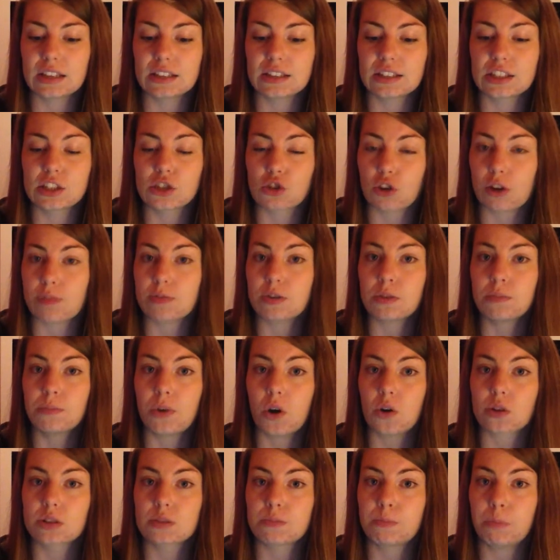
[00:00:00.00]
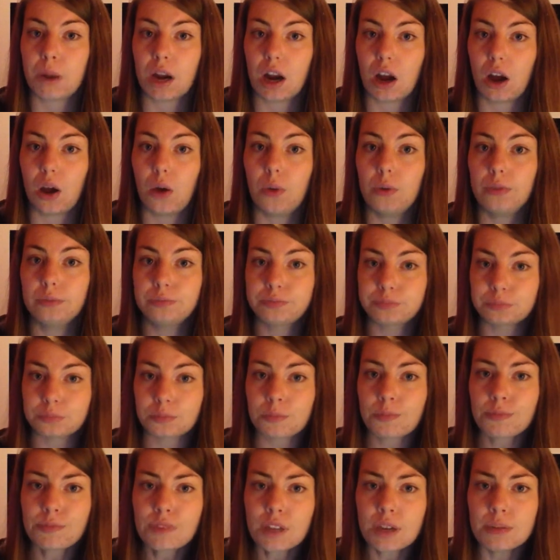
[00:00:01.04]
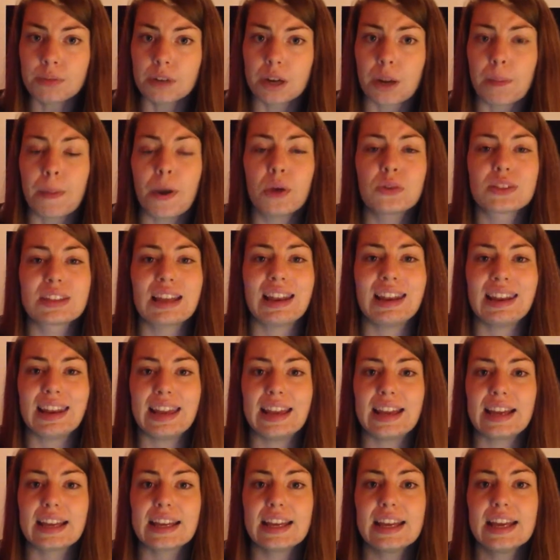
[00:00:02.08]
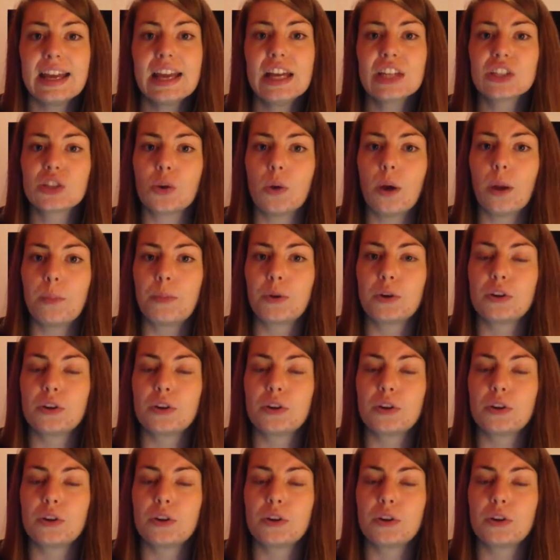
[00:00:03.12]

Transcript: description box below, I'm going to post a link to